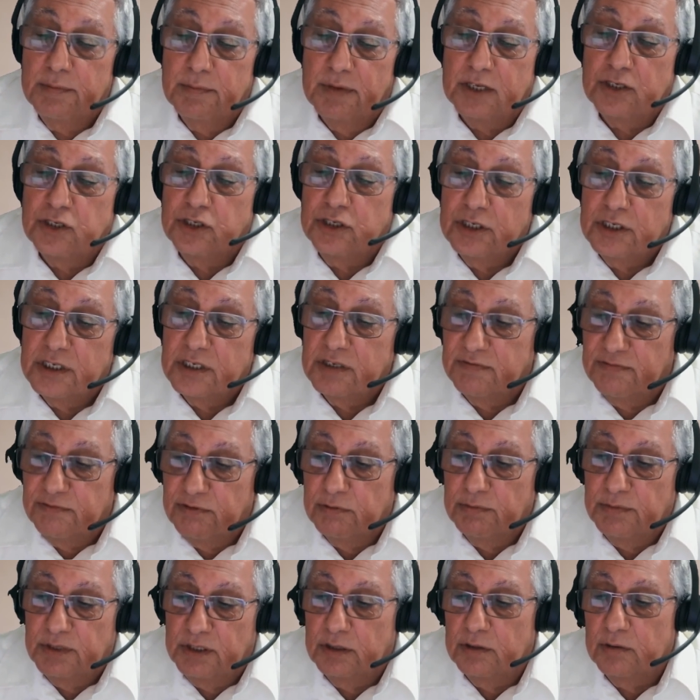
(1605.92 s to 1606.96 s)
much easier
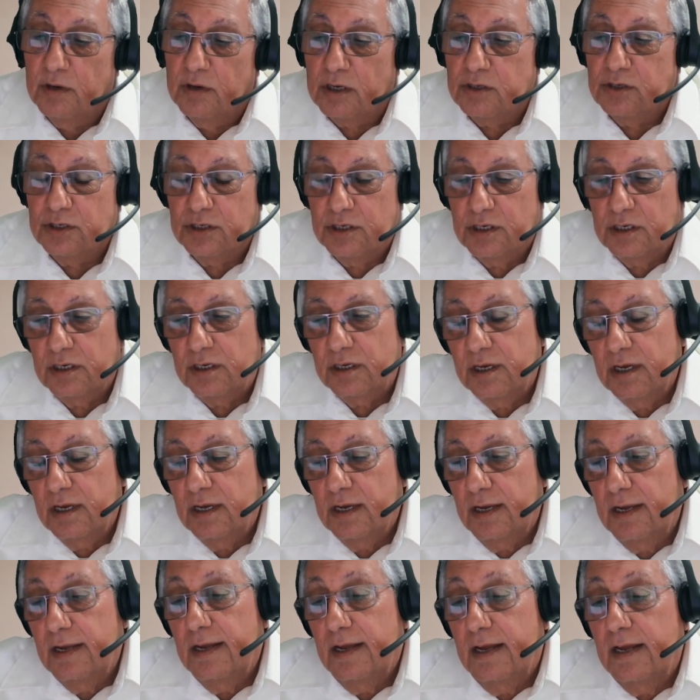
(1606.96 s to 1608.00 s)
for me to actually
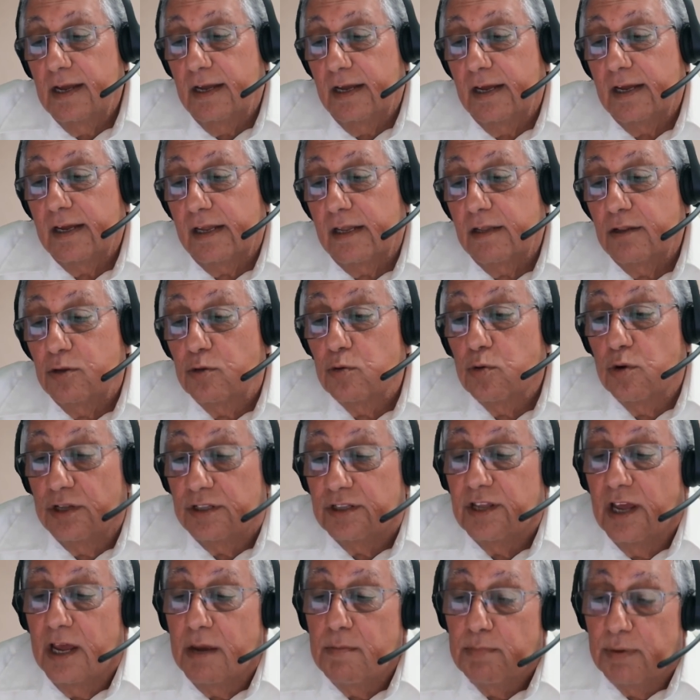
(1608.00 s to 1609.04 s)
do a
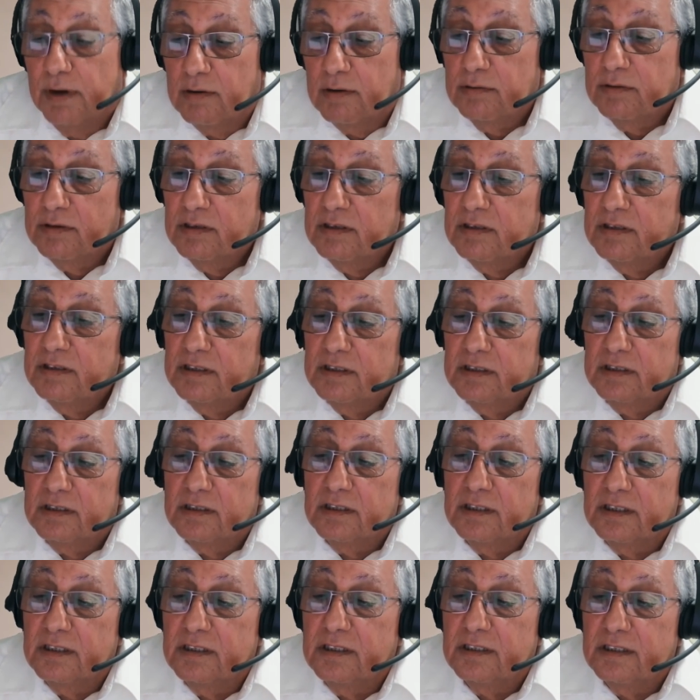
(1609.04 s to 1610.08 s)
tape out
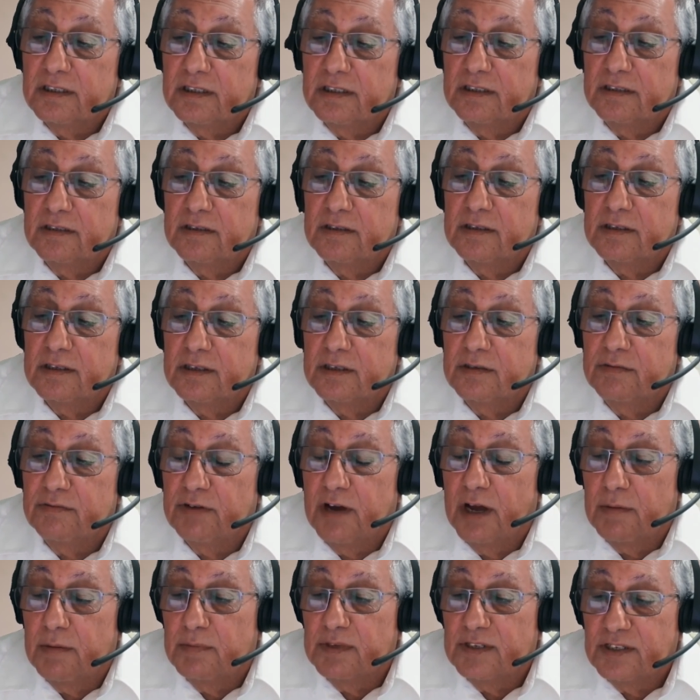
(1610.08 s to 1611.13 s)
if
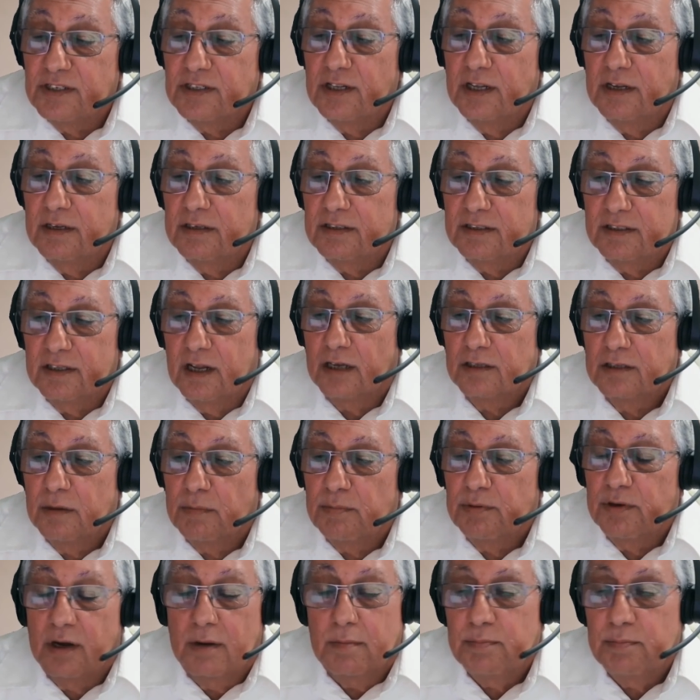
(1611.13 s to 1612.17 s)
I'm a
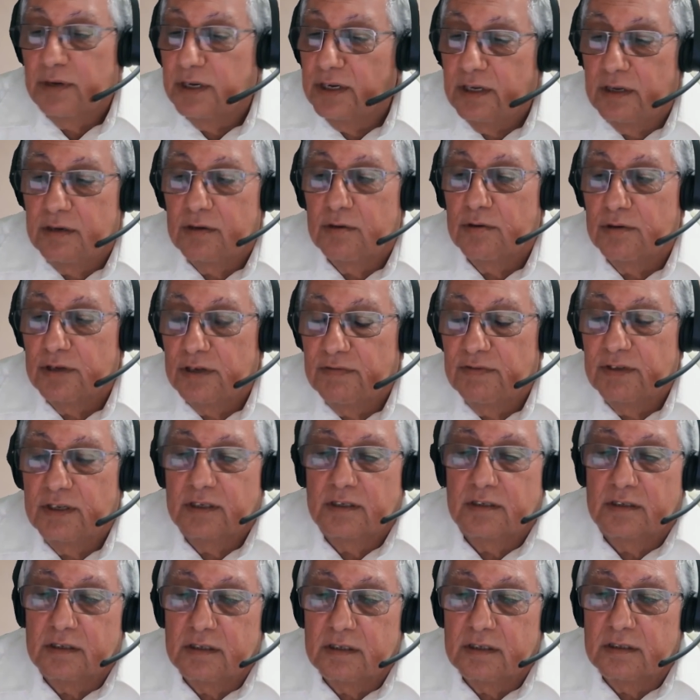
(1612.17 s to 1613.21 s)
startup company, or
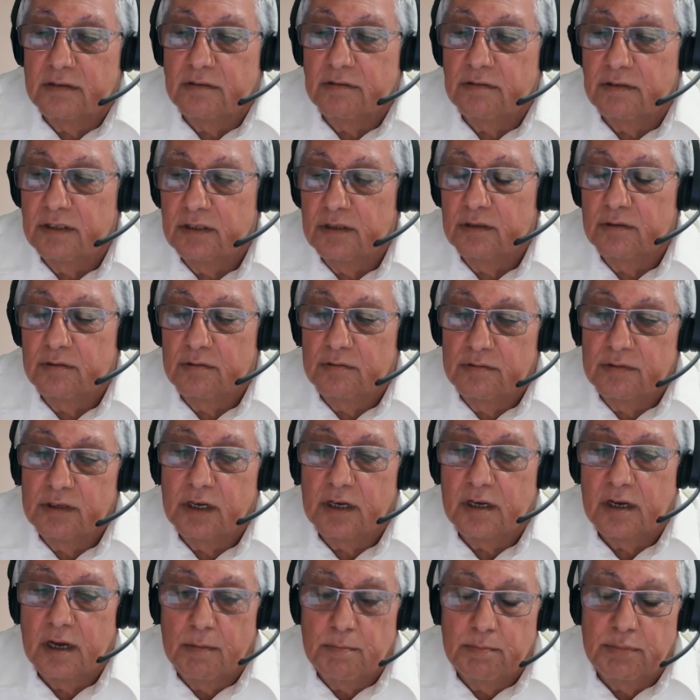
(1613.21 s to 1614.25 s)
even
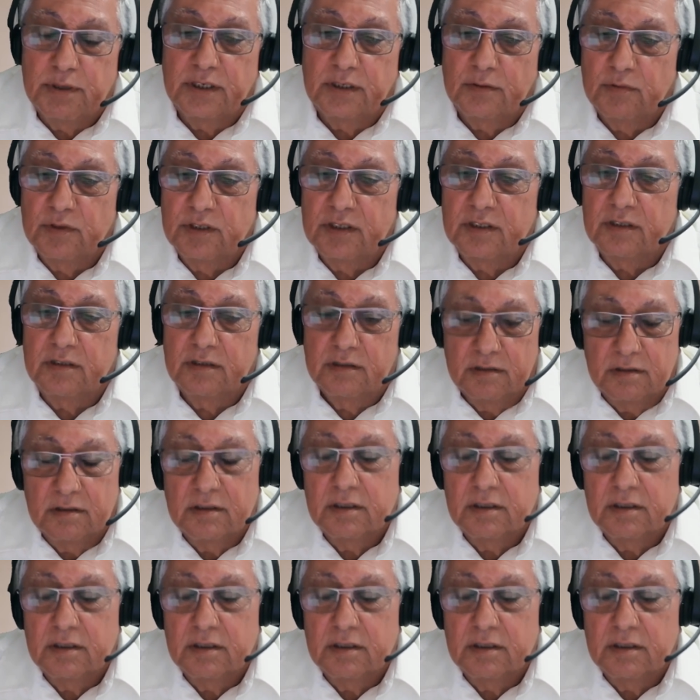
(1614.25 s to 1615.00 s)
company with